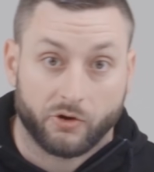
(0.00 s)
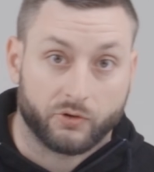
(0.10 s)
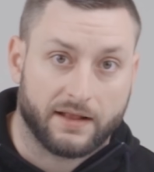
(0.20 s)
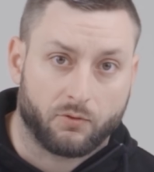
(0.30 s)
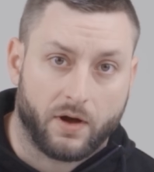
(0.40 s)

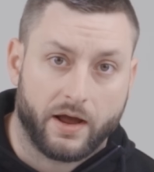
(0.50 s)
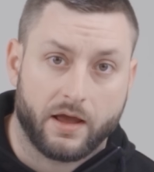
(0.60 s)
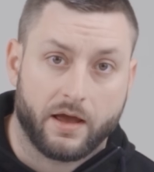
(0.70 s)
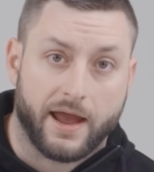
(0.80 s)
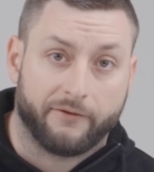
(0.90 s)
So that's
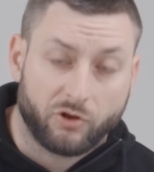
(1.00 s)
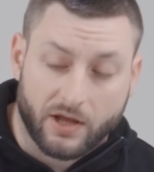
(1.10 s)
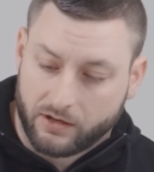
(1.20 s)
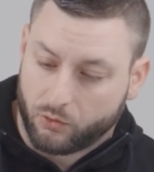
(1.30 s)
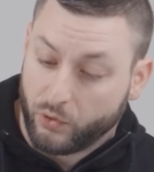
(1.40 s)
why every
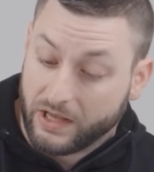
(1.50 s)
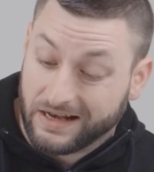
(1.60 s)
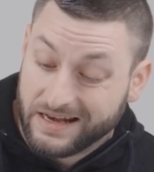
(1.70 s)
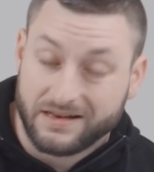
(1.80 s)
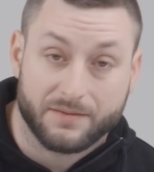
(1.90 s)
time that we
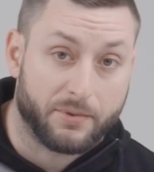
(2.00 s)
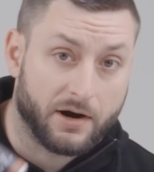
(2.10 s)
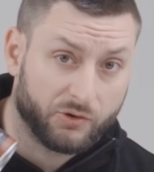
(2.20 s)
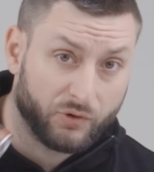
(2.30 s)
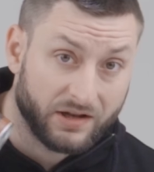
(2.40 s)
clean the
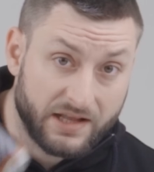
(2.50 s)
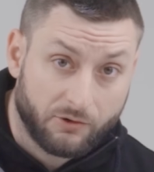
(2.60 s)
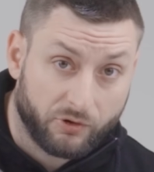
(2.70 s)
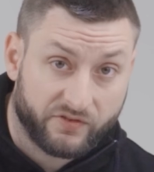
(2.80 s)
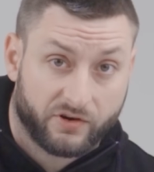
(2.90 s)
parts with a
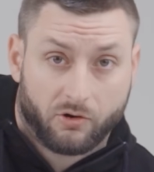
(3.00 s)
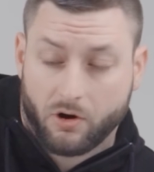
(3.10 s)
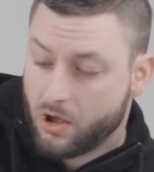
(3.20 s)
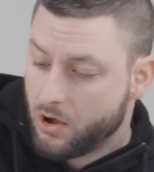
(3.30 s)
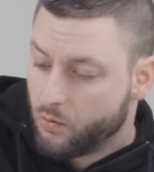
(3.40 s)

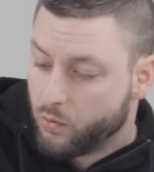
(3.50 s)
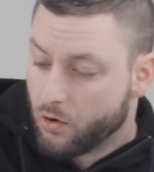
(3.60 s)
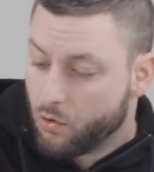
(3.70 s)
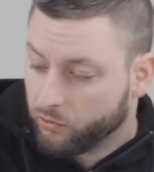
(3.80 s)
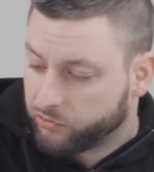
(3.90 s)
degreaser,
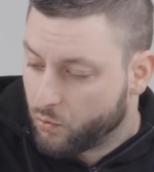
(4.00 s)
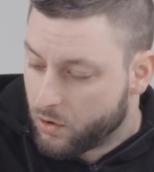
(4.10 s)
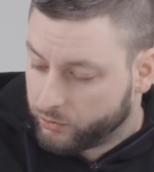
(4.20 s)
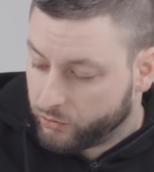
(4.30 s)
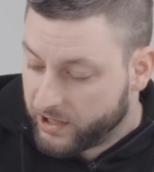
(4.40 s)
we also
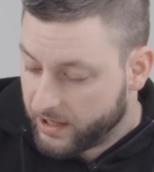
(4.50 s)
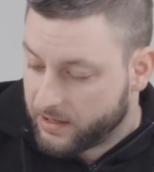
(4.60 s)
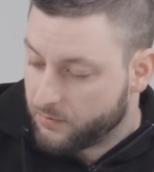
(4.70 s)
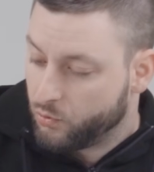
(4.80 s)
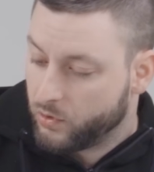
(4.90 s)
want to
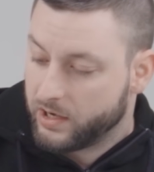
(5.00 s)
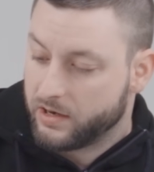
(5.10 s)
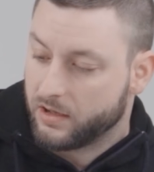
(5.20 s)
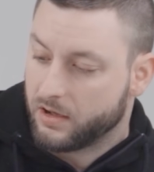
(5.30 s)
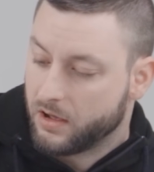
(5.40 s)
hit them
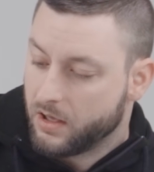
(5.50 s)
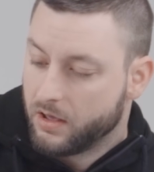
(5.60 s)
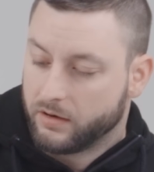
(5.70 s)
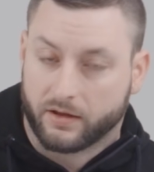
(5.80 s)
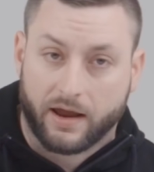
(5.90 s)
with the
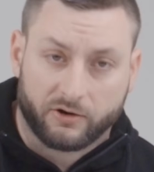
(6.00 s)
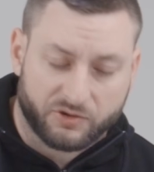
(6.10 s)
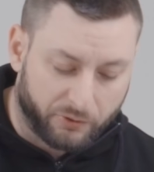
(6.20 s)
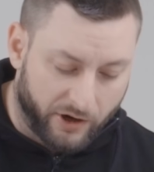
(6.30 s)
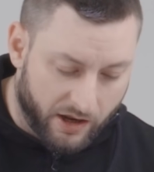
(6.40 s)
Care
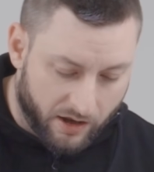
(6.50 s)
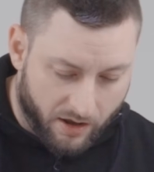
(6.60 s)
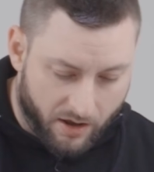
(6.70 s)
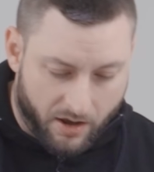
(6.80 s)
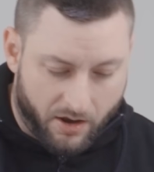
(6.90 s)
Spray,
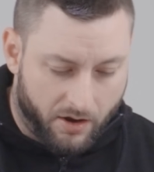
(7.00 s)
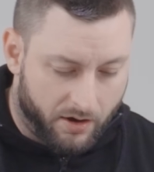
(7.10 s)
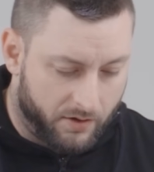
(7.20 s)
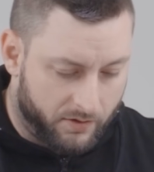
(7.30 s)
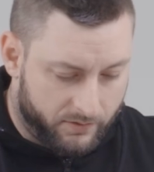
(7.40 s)

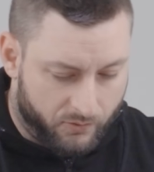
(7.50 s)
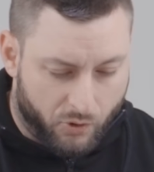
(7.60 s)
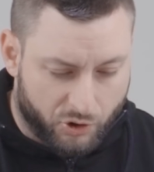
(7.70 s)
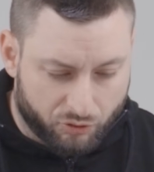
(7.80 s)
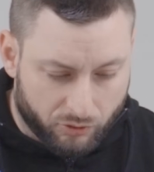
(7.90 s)

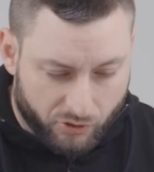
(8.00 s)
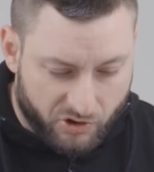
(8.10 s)
which will do